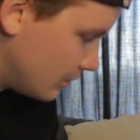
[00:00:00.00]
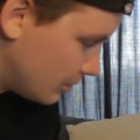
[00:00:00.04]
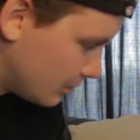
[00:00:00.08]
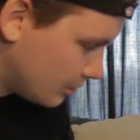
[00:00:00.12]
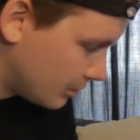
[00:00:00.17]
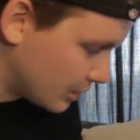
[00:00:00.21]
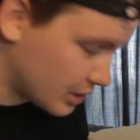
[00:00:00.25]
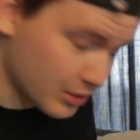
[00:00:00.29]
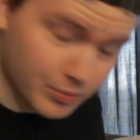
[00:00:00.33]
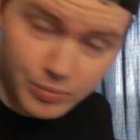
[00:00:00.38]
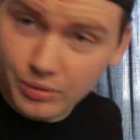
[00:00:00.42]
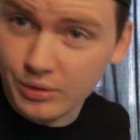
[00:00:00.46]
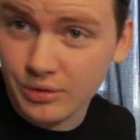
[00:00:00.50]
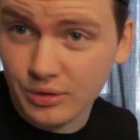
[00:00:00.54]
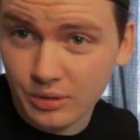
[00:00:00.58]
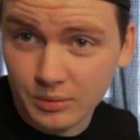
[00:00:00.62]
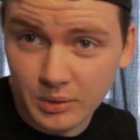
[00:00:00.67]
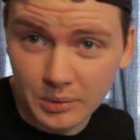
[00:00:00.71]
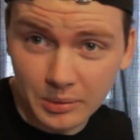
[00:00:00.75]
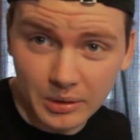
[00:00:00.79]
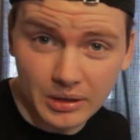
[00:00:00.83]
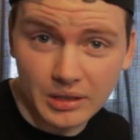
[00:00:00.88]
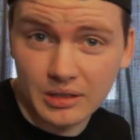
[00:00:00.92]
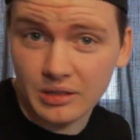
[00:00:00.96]
which
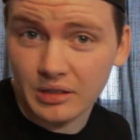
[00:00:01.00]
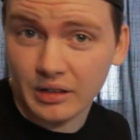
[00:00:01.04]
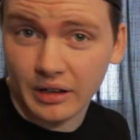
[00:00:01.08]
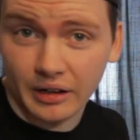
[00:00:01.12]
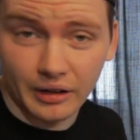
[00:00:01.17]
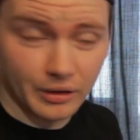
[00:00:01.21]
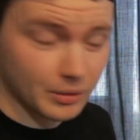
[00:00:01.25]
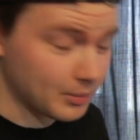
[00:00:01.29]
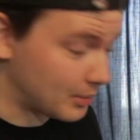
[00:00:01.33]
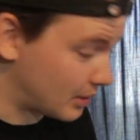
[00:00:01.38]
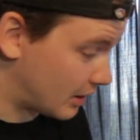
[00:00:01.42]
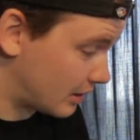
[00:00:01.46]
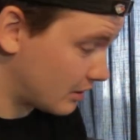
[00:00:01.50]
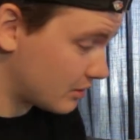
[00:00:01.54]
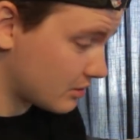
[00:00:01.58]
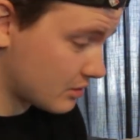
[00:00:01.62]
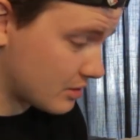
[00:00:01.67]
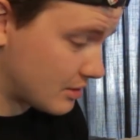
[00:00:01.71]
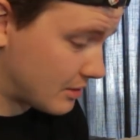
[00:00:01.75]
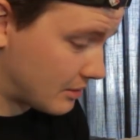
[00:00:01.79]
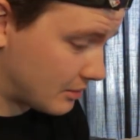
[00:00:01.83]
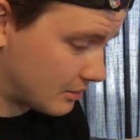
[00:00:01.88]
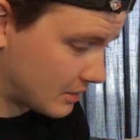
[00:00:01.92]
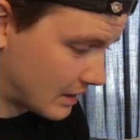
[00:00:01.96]
presumably is the hard part,
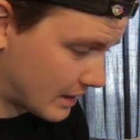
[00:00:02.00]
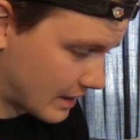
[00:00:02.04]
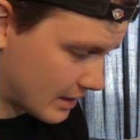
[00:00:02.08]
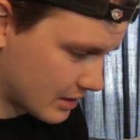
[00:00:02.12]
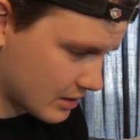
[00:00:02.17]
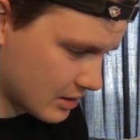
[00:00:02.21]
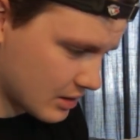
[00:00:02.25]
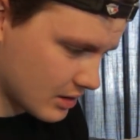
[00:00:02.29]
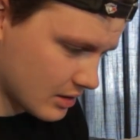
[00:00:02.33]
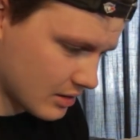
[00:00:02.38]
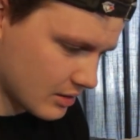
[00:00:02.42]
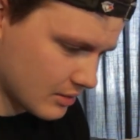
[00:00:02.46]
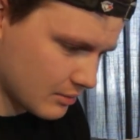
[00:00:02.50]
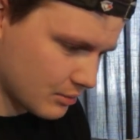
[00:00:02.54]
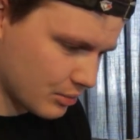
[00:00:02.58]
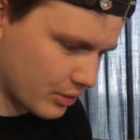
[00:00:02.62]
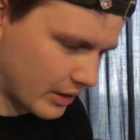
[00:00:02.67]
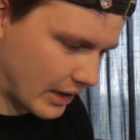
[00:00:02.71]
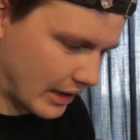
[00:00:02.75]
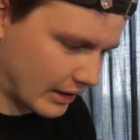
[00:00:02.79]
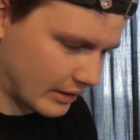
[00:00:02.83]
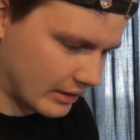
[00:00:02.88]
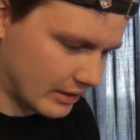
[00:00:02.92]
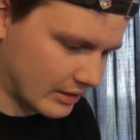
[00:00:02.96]
so let's
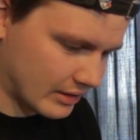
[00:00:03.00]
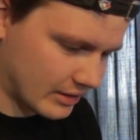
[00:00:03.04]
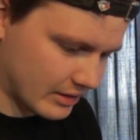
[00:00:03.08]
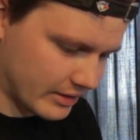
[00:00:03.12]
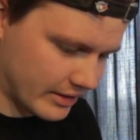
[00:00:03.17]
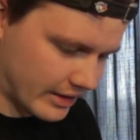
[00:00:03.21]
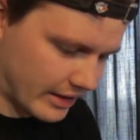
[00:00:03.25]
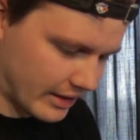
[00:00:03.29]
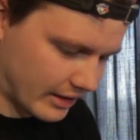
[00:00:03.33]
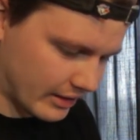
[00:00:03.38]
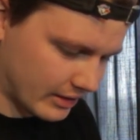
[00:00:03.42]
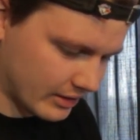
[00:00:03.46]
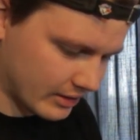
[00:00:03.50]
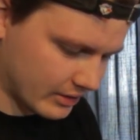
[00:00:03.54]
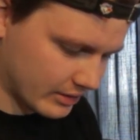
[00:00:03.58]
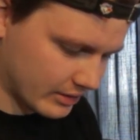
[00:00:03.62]
practice that.